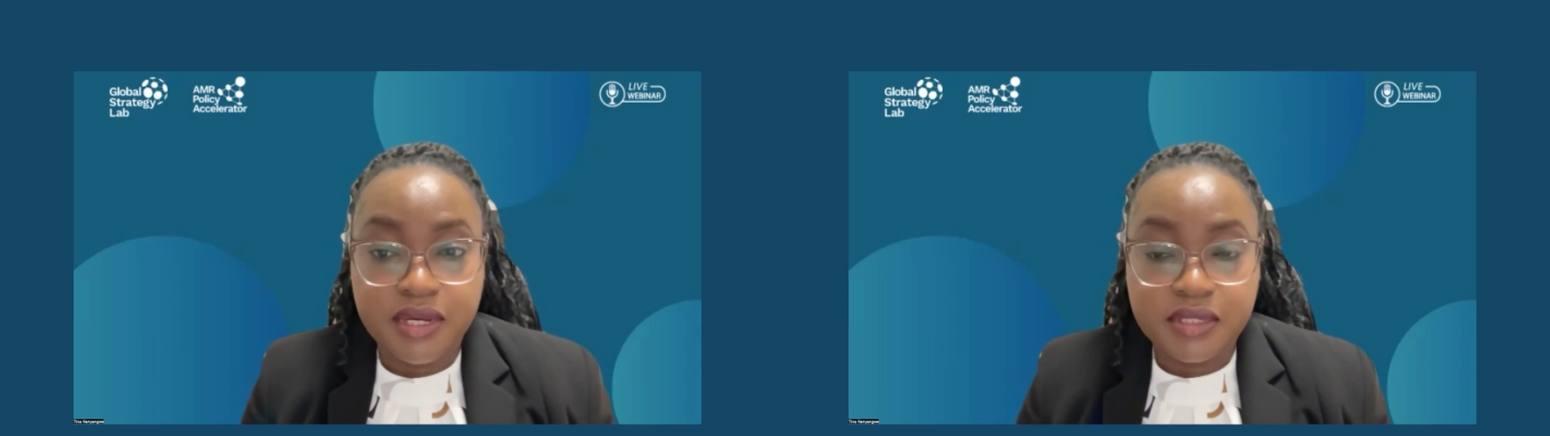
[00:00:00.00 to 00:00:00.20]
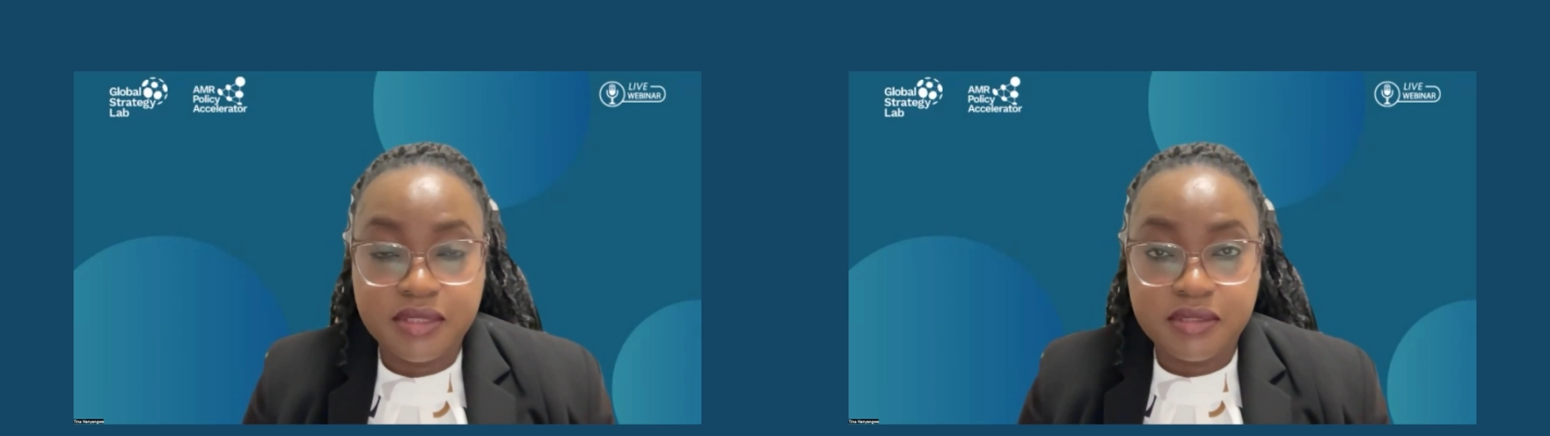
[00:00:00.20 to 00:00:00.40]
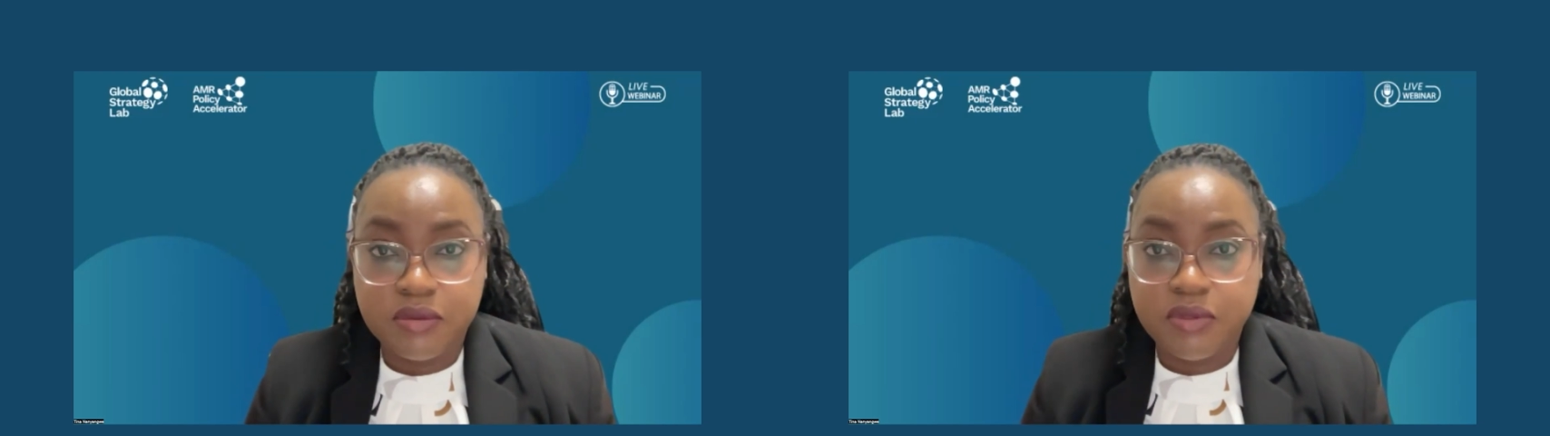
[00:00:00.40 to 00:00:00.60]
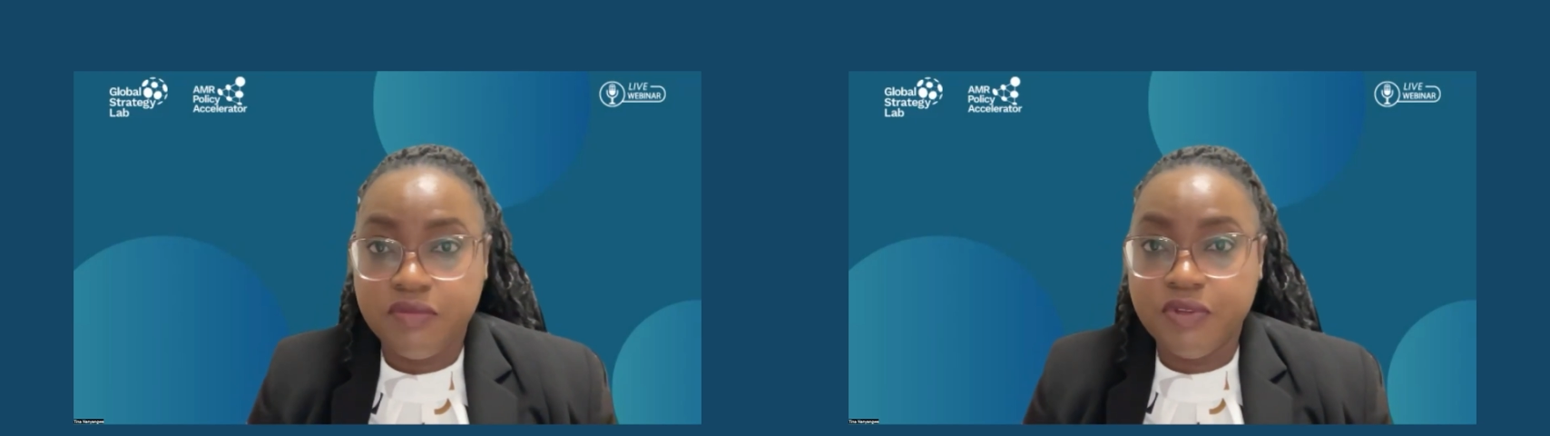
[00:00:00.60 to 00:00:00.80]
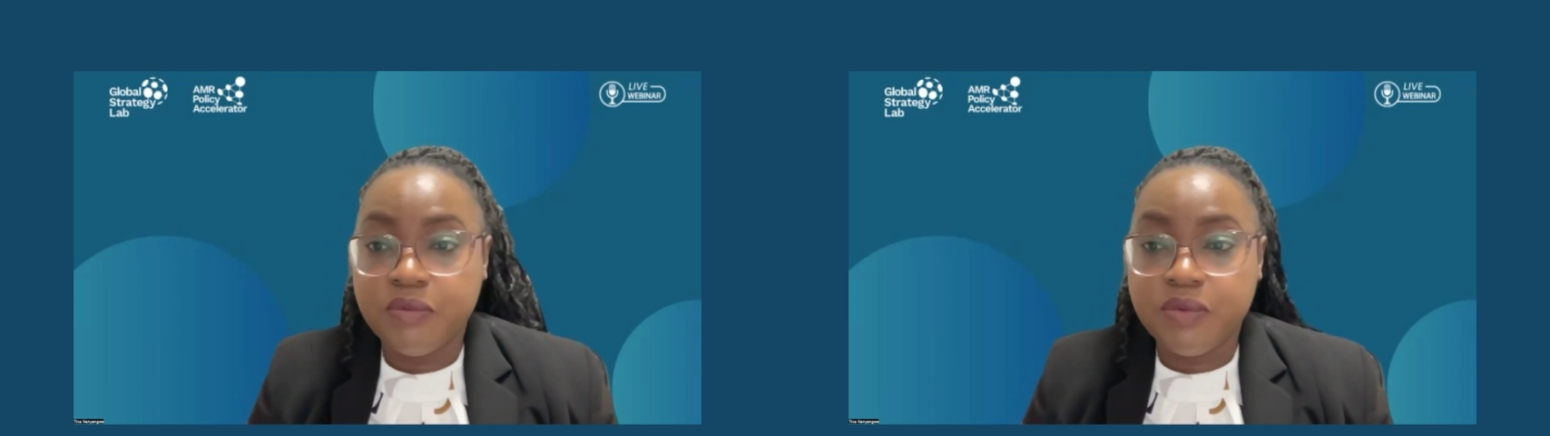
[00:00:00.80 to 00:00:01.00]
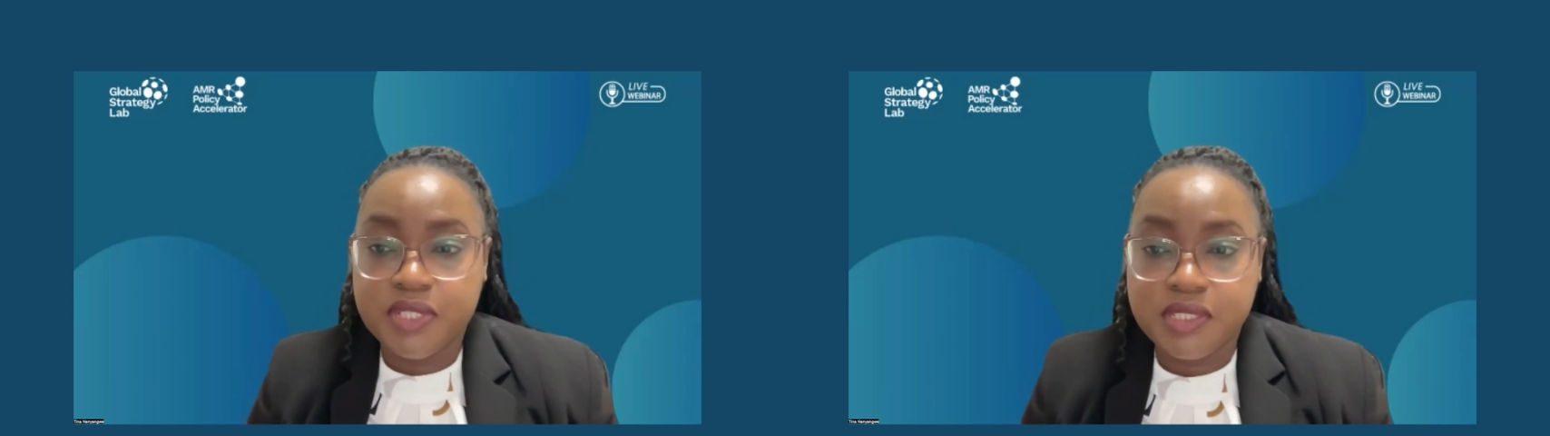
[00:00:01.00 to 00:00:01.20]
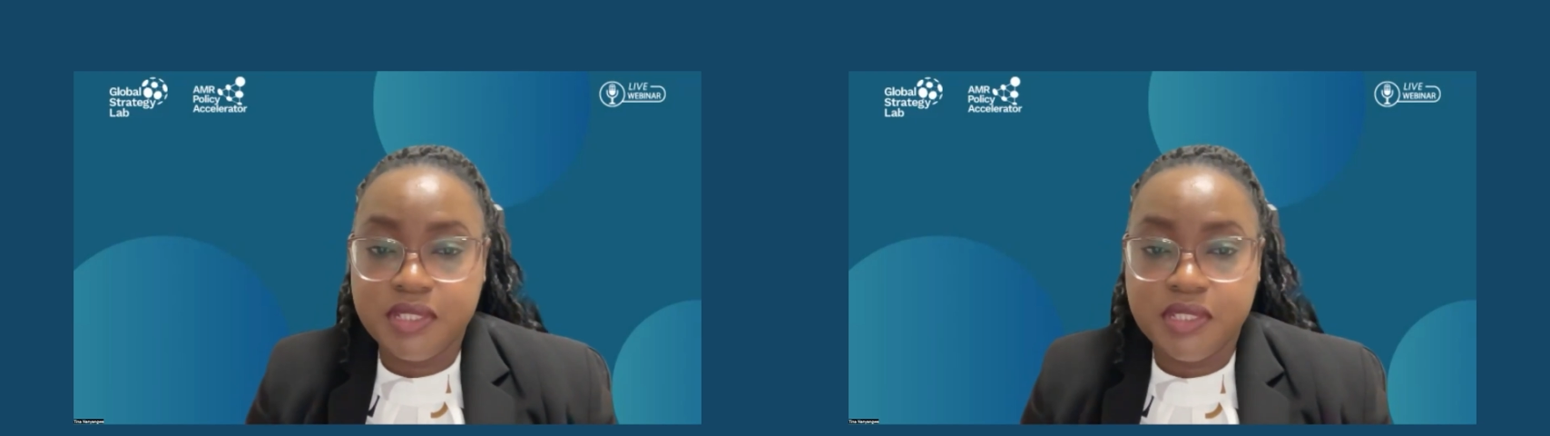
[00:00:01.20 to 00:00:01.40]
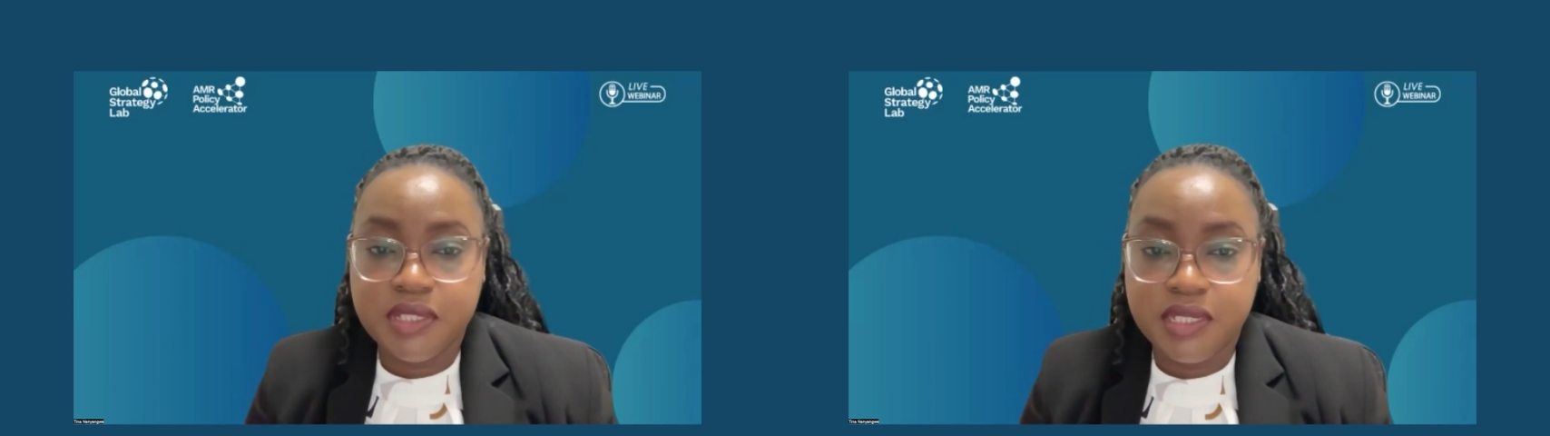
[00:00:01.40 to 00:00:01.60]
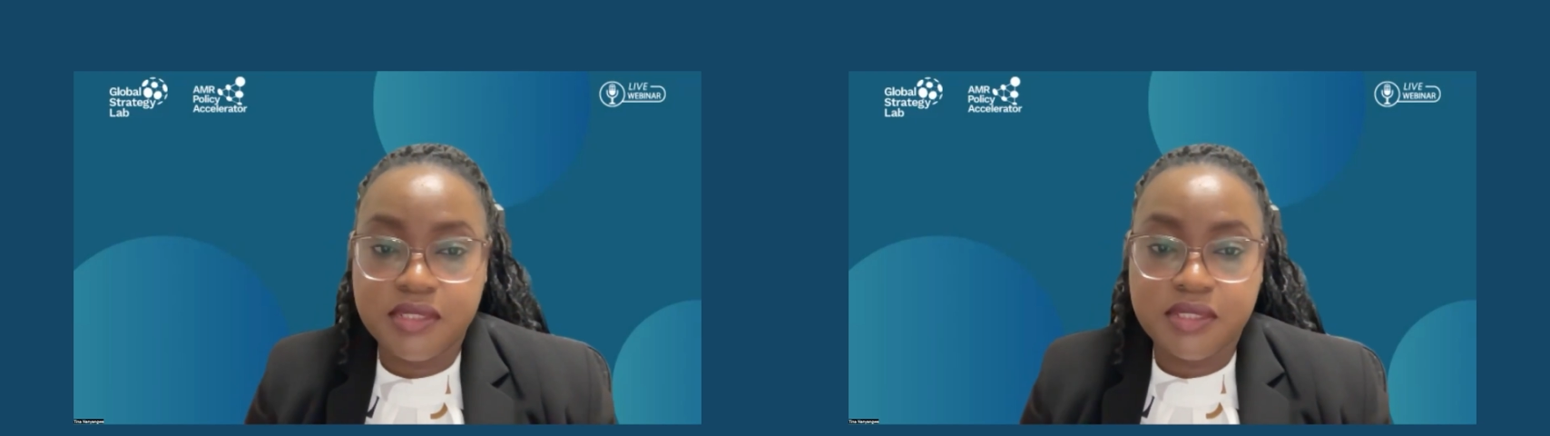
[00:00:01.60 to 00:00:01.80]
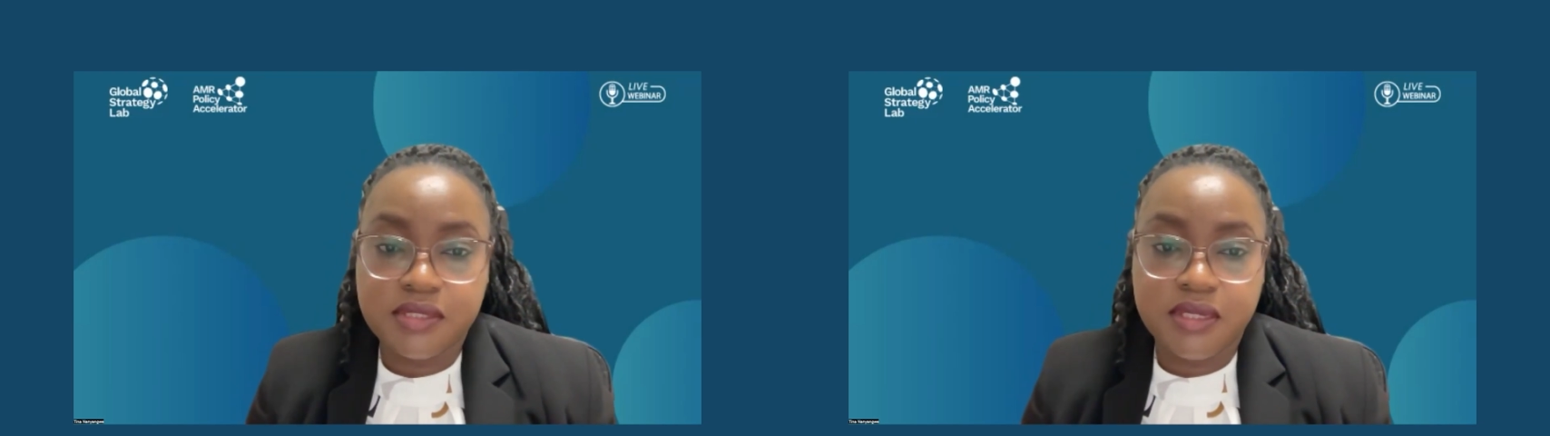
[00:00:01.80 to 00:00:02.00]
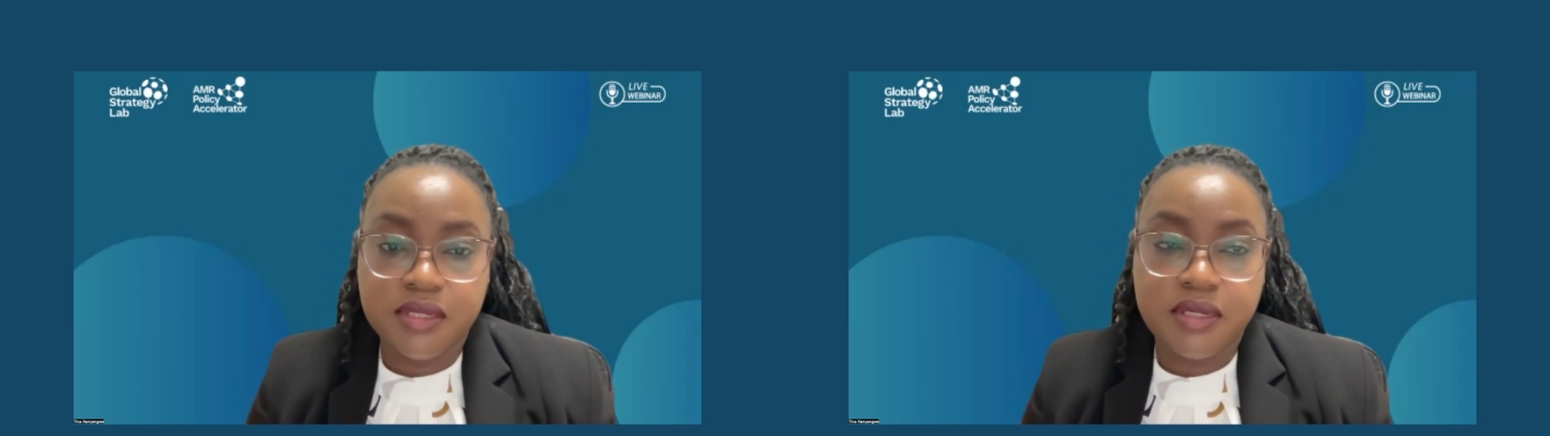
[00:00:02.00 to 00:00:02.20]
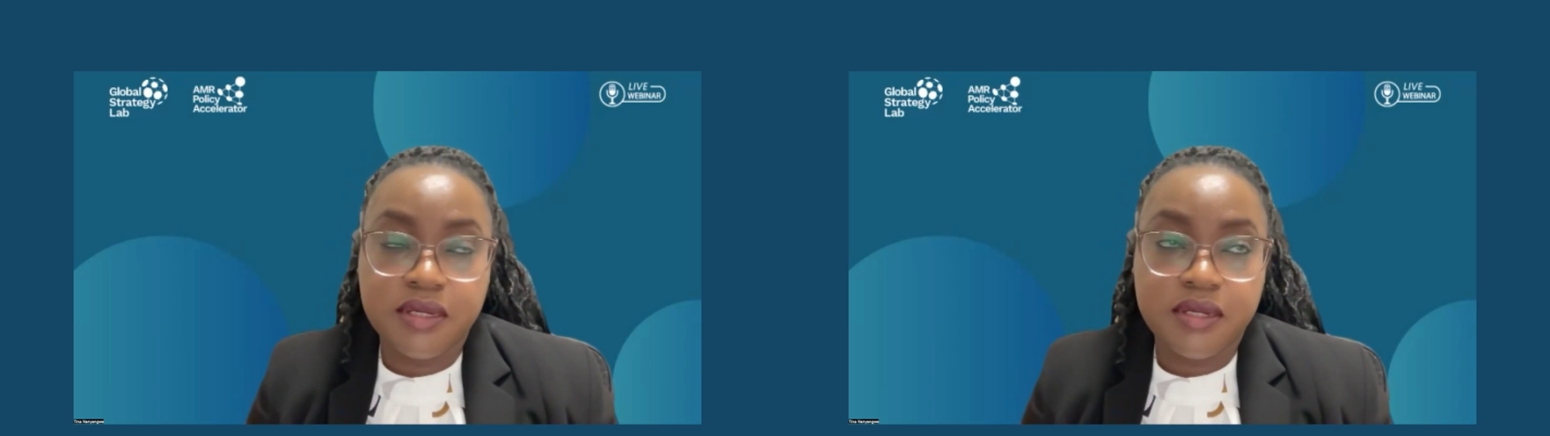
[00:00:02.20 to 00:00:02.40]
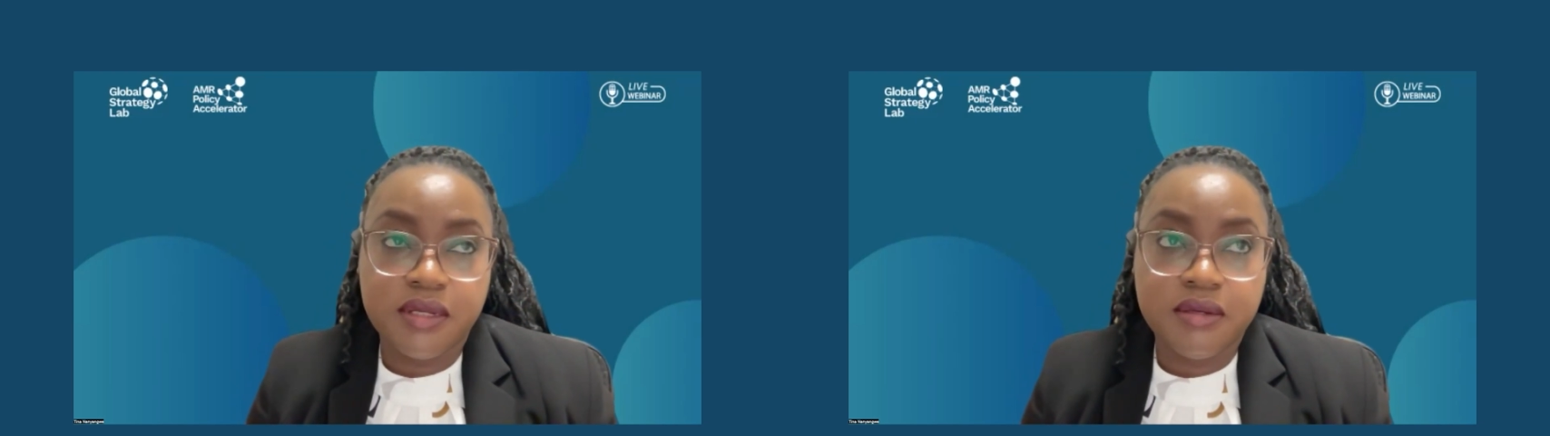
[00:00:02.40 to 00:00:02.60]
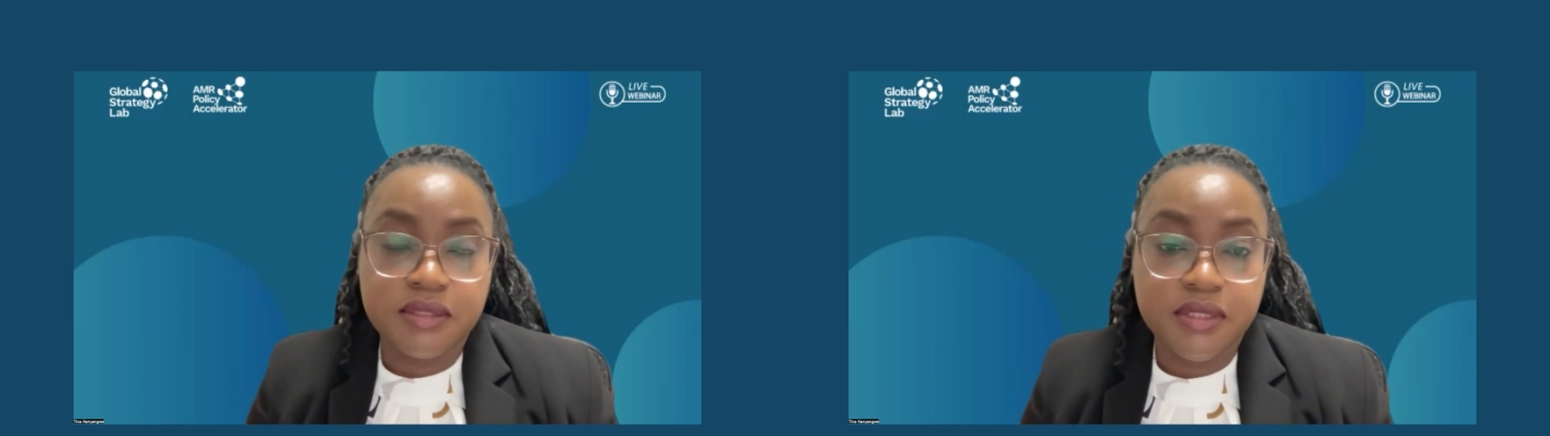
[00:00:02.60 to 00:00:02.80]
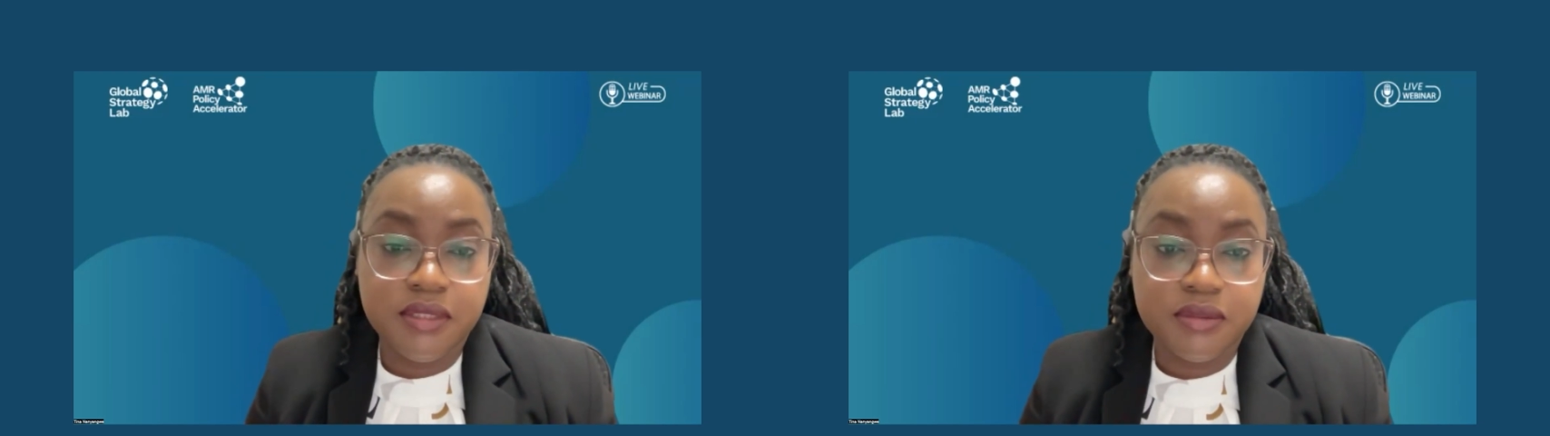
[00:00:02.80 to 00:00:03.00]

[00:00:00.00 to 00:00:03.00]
access or even worsen existing health